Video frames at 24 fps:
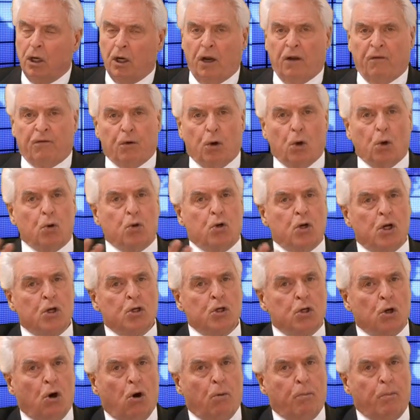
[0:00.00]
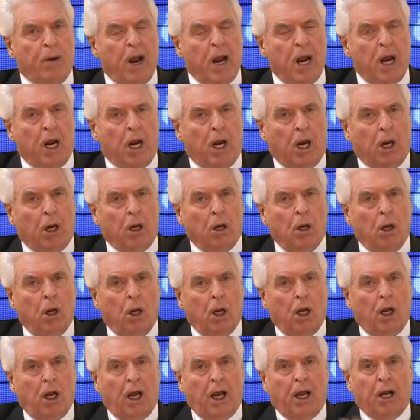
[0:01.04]
If you disobey
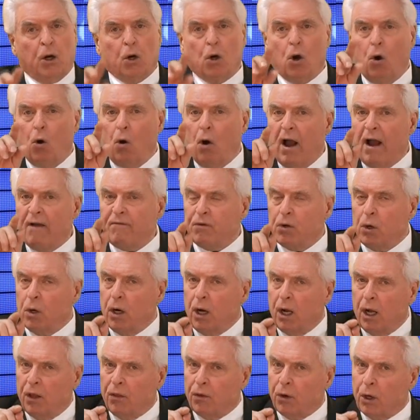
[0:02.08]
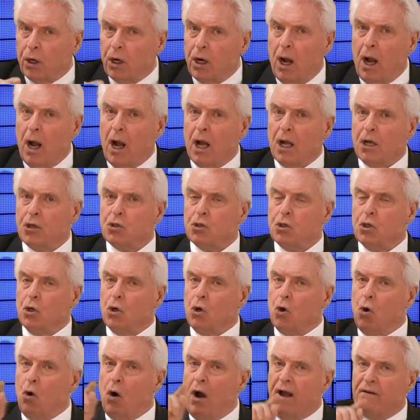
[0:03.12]
and go after other gods and
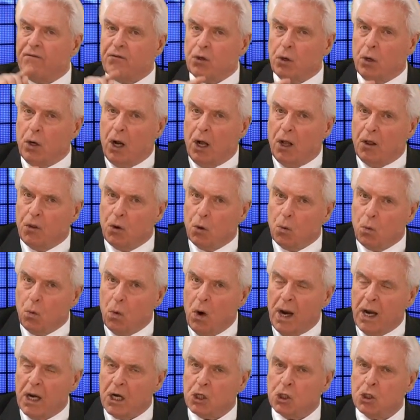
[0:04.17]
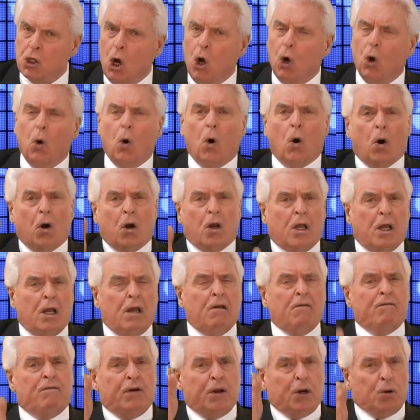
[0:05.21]
go after other ways, or
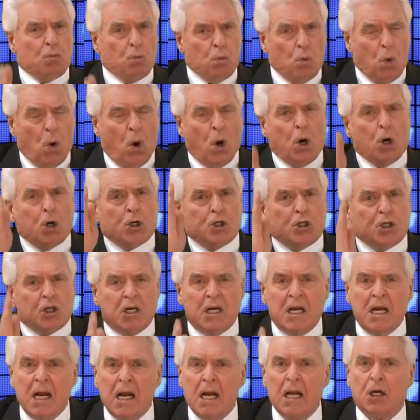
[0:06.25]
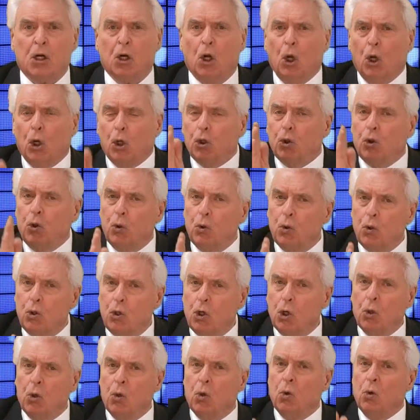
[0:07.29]
even worse yet, you
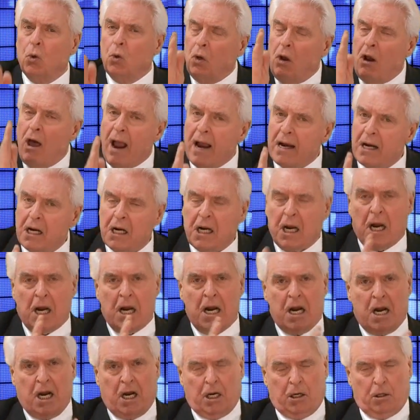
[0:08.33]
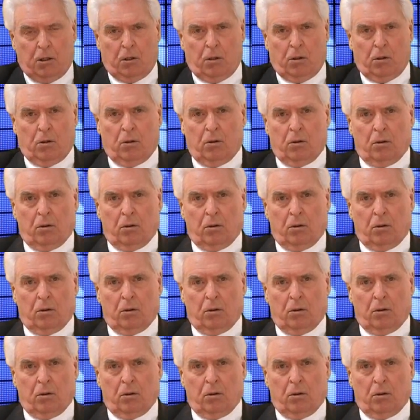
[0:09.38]
do like Cain.